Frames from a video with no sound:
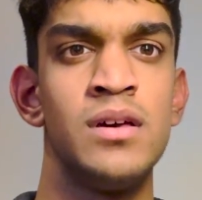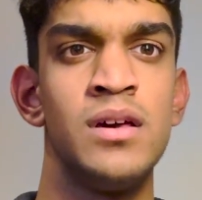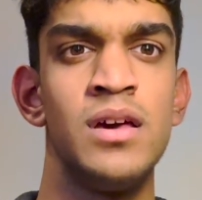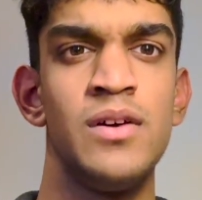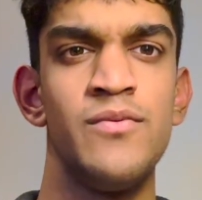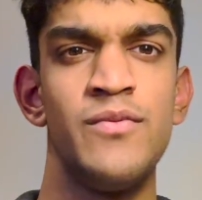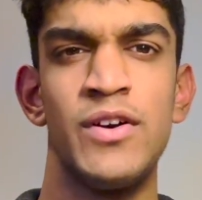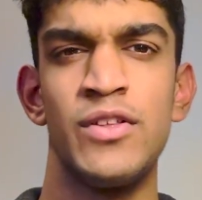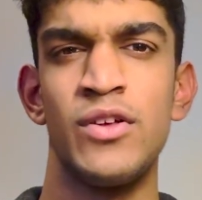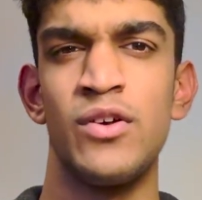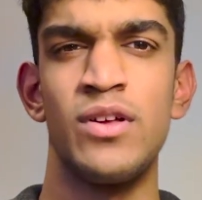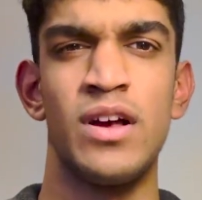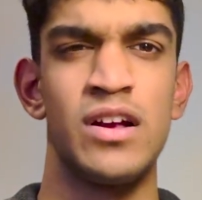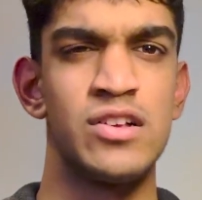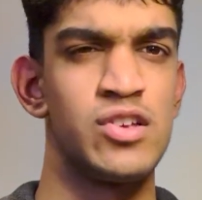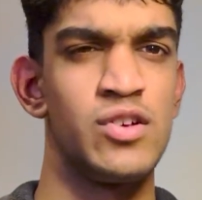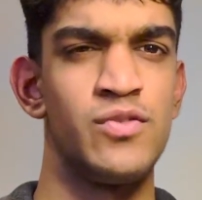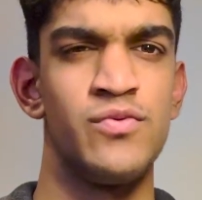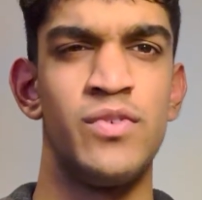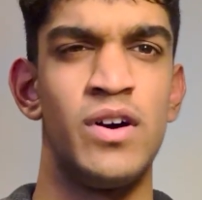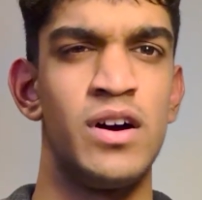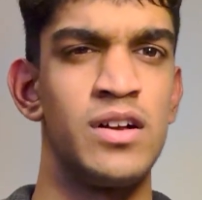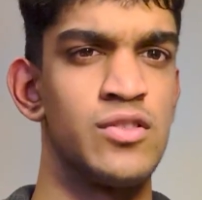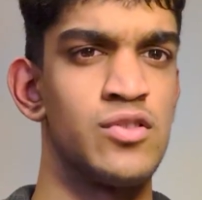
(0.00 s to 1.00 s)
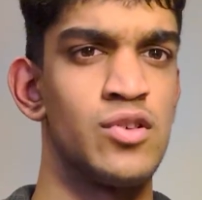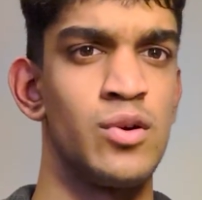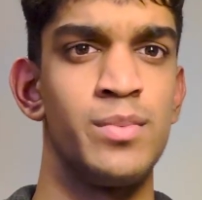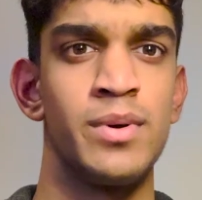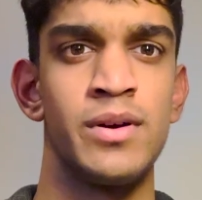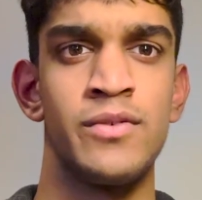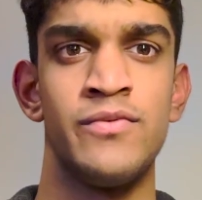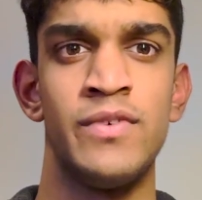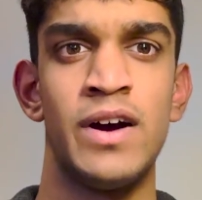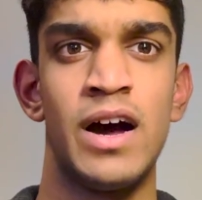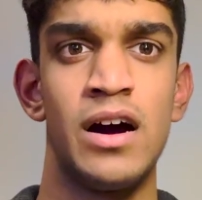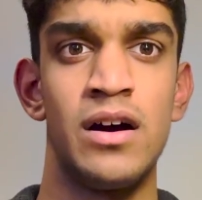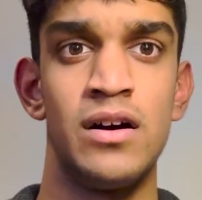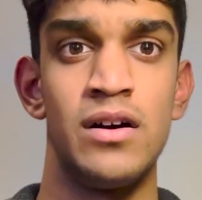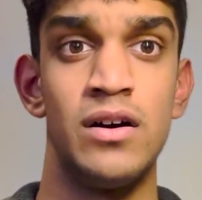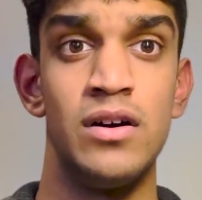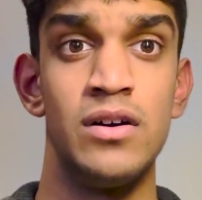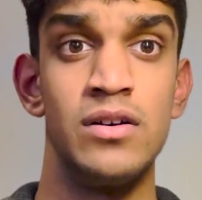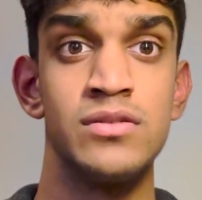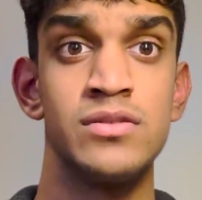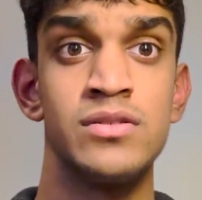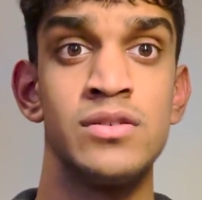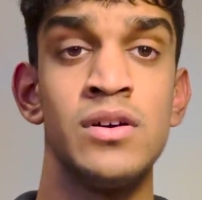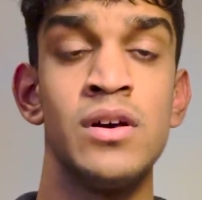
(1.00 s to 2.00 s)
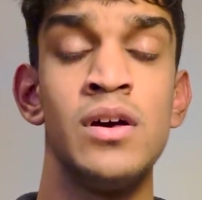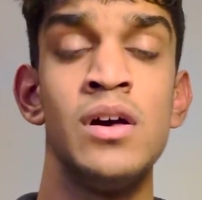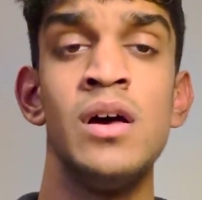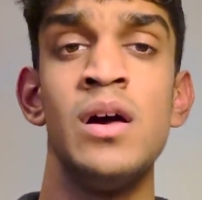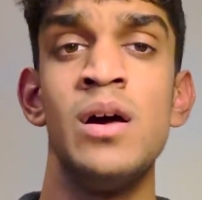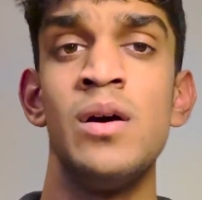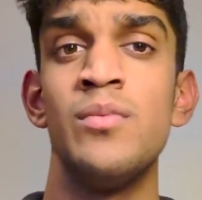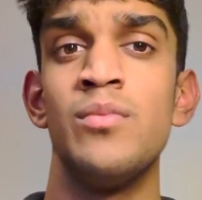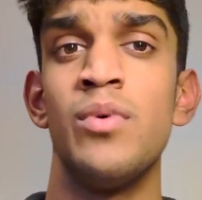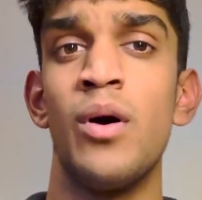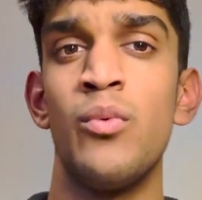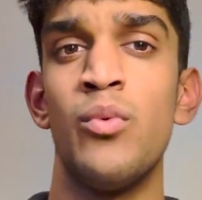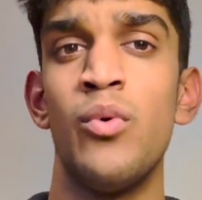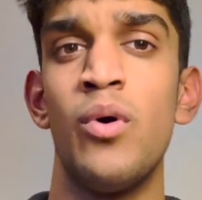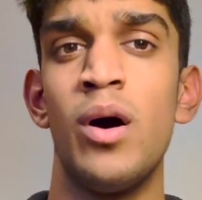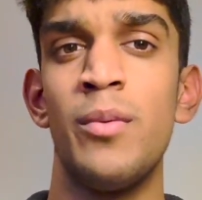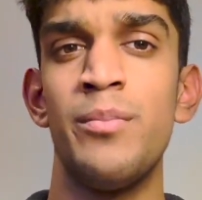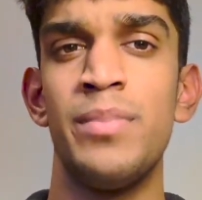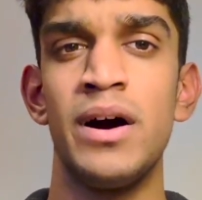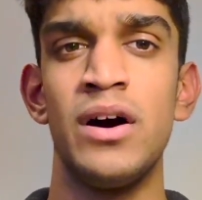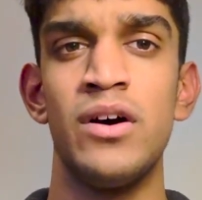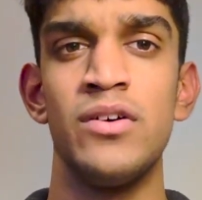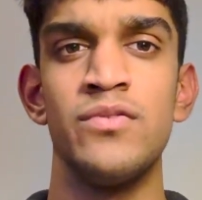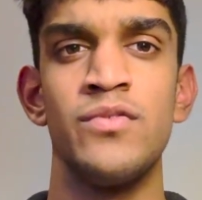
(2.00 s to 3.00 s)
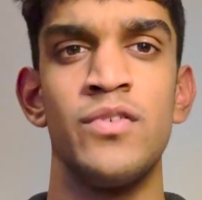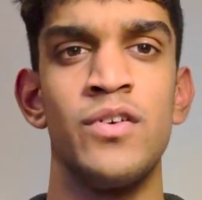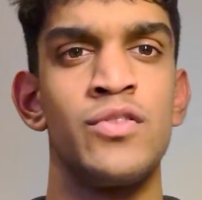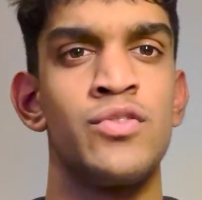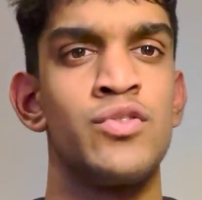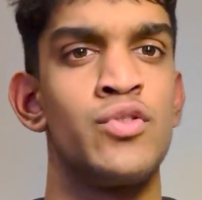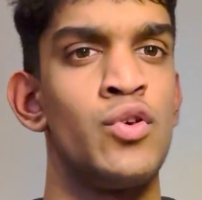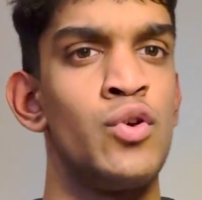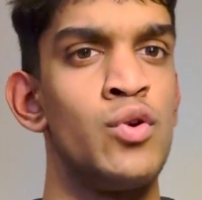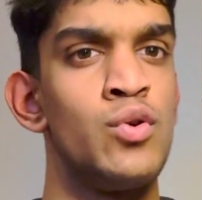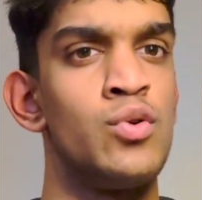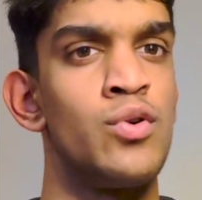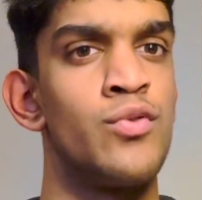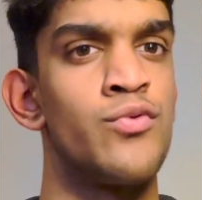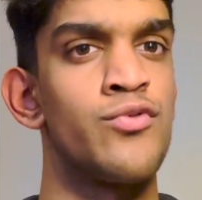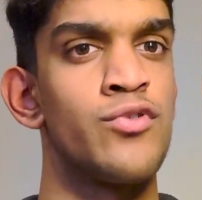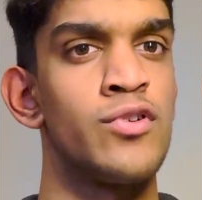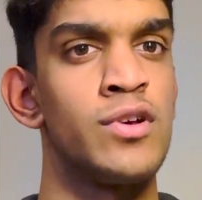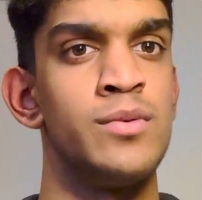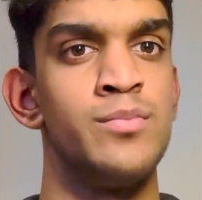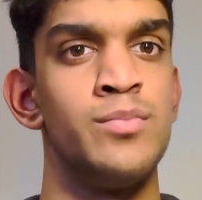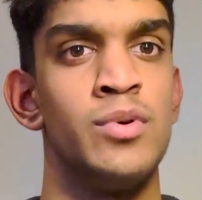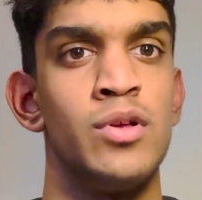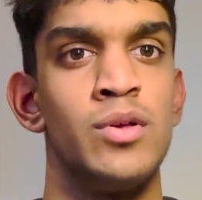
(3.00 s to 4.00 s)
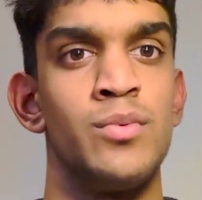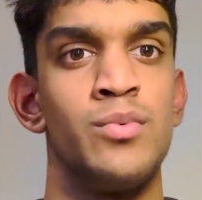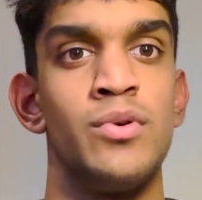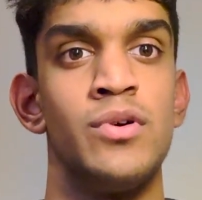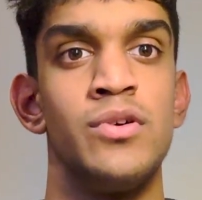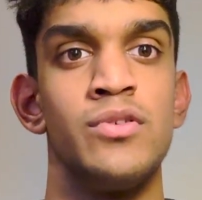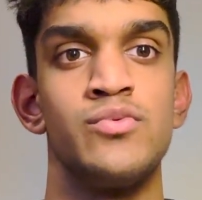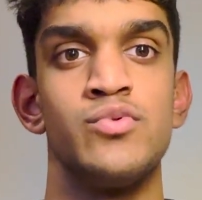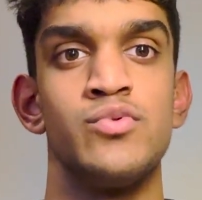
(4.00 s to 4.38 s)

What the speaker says: They don't actually find the topic that hard. But what about the 2 or 3 bullet points